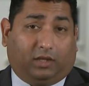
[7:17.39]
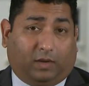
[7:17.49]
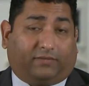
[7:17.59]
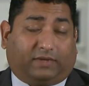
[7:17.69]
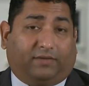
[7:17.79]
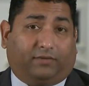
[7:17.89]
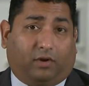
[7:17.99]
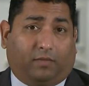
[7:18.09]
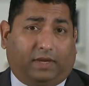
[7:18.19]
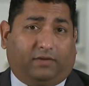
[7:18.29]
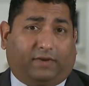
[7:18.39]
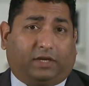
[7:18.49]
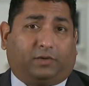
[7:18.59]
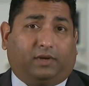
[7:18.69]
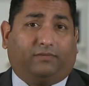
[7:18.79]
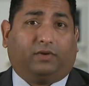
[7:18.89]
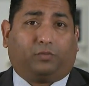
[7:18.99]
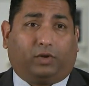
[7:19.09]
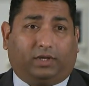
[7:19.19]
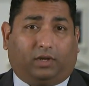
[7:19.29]
you have to have your own manufacturing
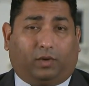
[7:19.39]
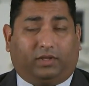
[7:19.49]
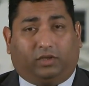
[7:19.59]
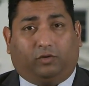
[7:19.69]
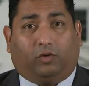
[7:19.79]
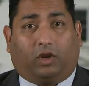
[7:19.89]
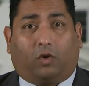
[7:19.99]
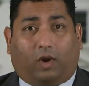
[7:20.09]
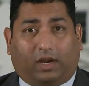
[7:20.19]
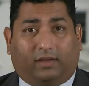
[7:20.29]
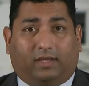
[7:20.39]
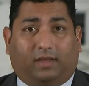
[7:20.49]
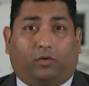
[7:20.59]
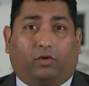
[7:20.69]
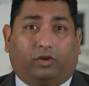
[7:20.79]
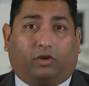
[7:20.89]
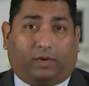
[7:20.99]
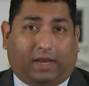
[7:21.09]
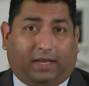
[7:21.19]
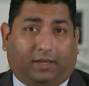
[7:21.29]
footprint here, whether you acquire them or you
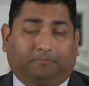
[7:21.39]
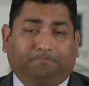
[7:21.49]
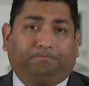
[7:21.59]
create it.